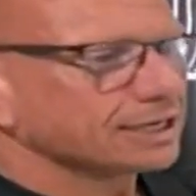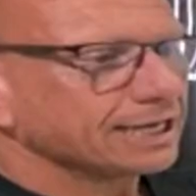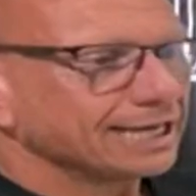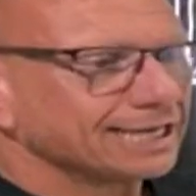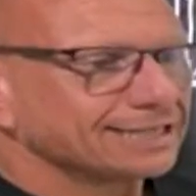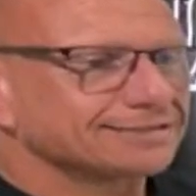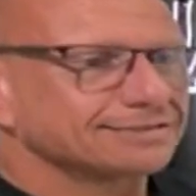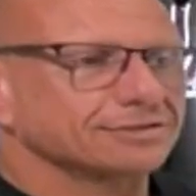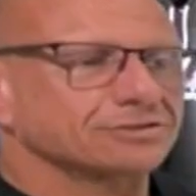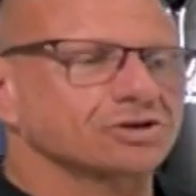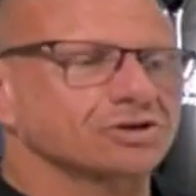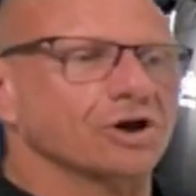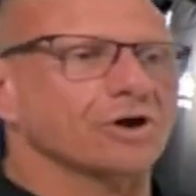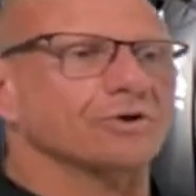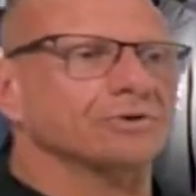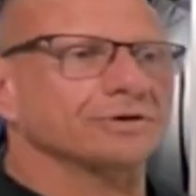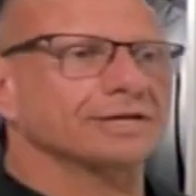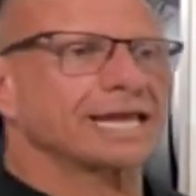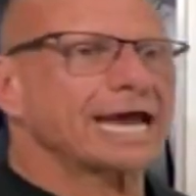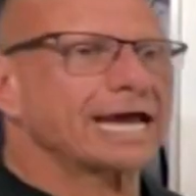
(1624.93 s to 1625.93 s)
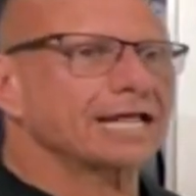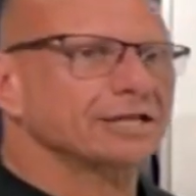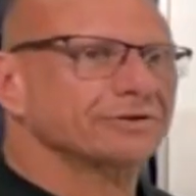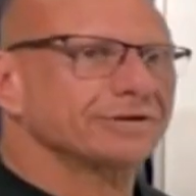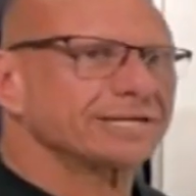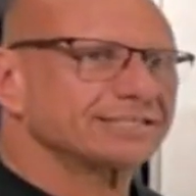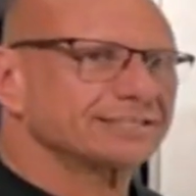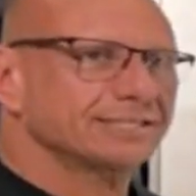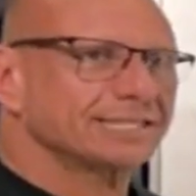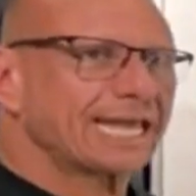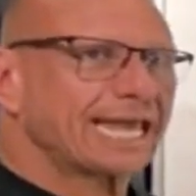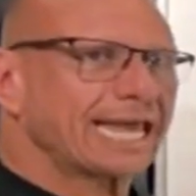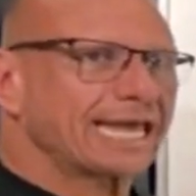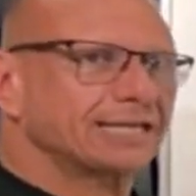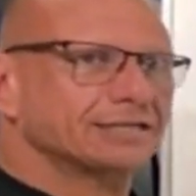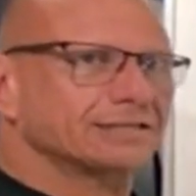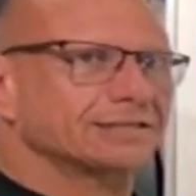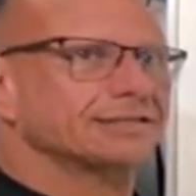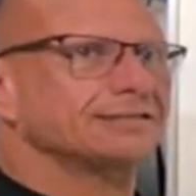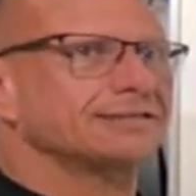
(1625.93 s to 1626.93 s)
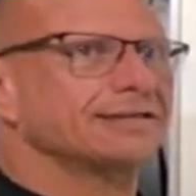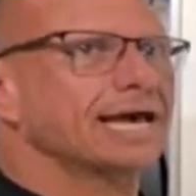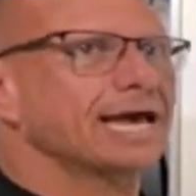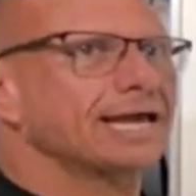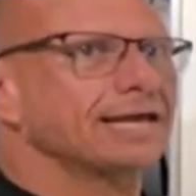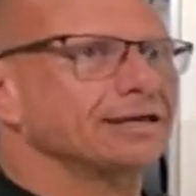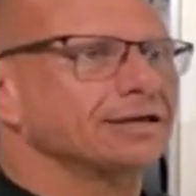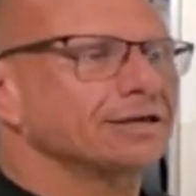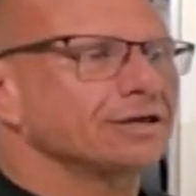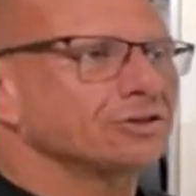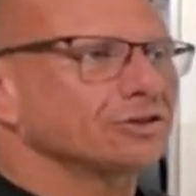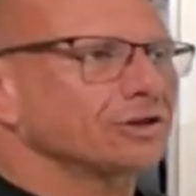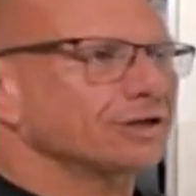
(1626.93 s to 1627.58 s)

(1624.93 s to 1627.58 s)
it's the total calories at the end of the day,